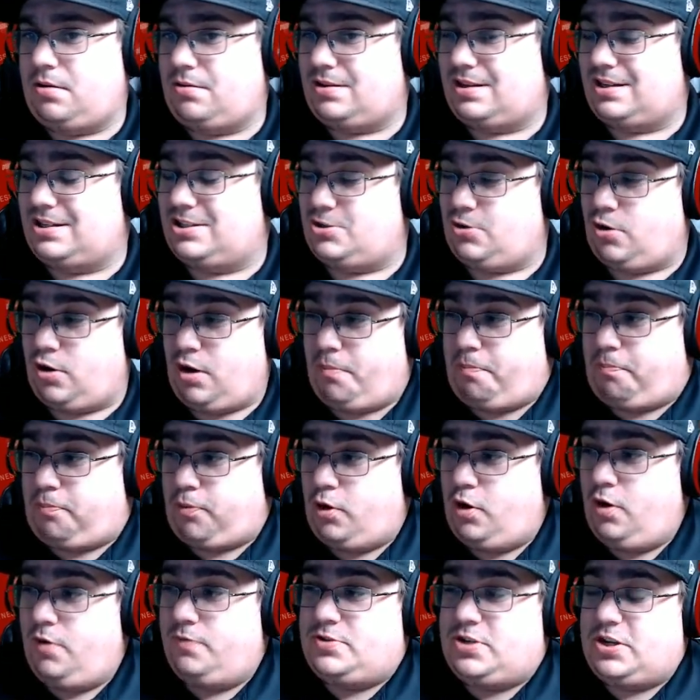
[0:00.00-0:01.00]
sort of
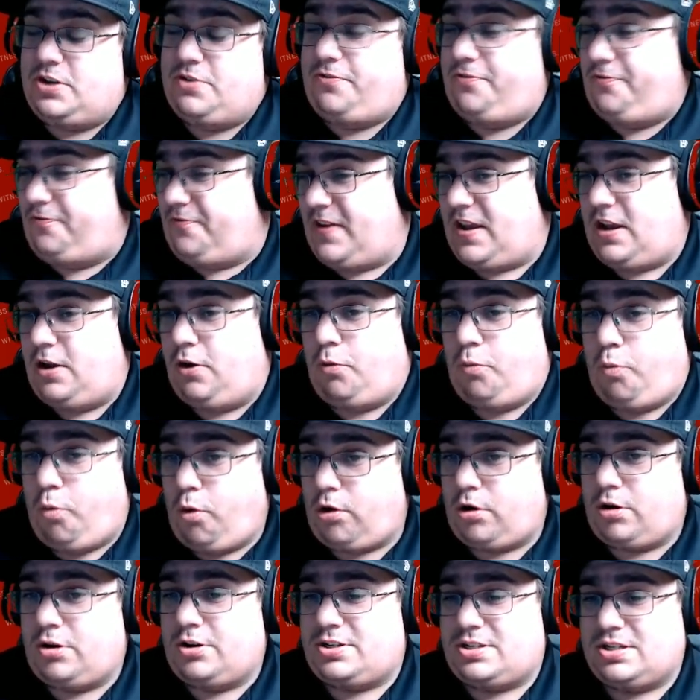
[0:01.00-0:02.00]
proved you feel
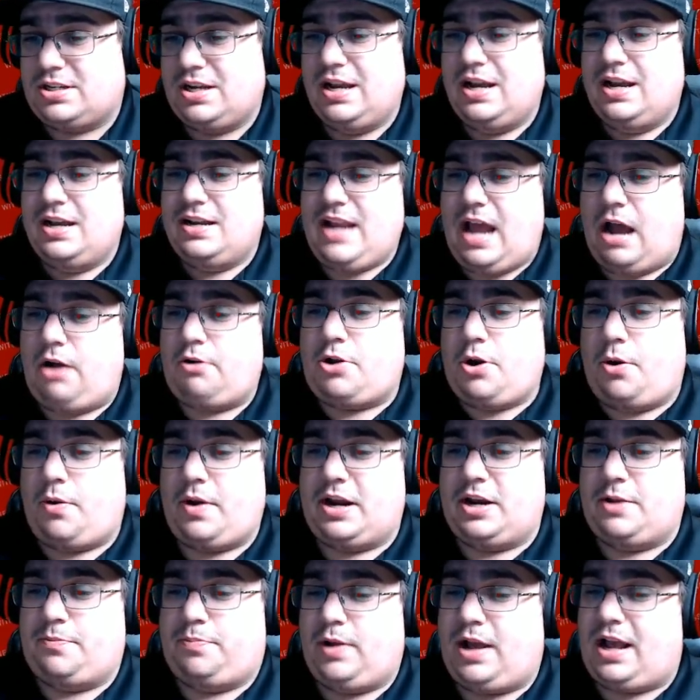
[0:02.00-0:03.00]
worse now going
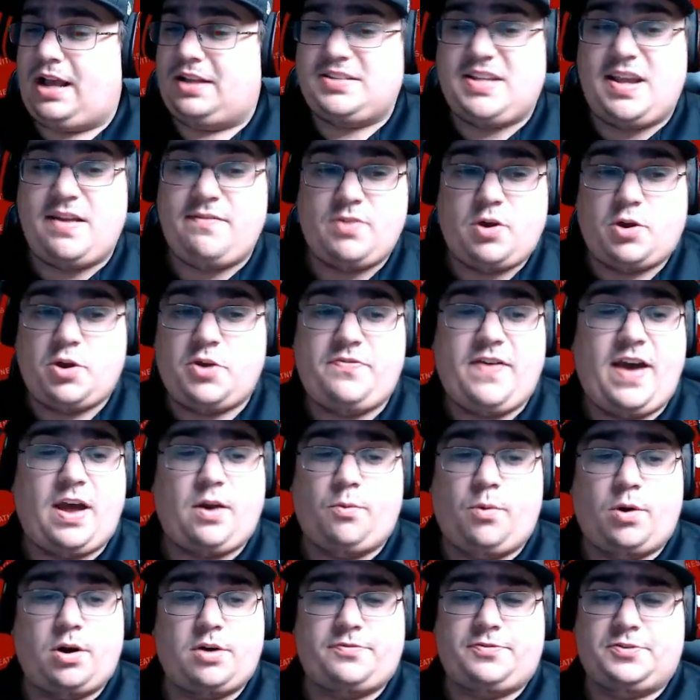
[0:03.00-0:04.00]
into playoffs, even though you've had a
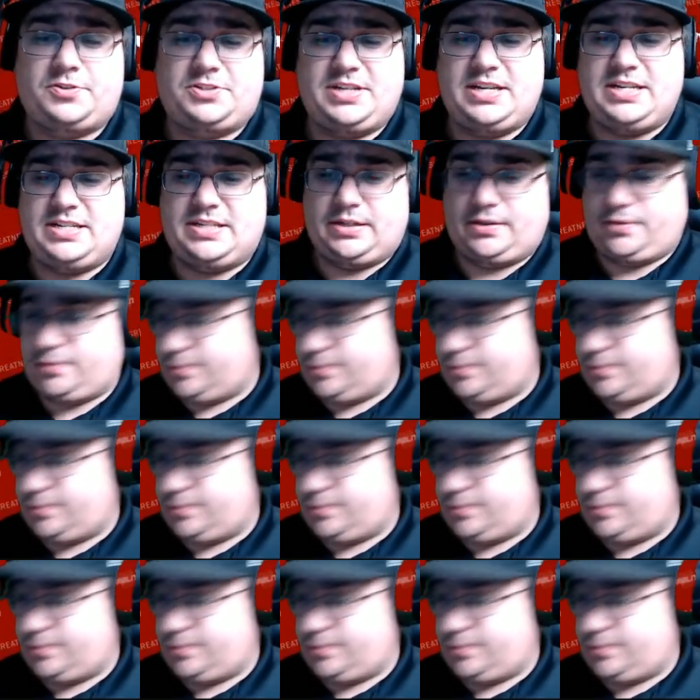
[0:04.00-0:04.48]
wonderful season.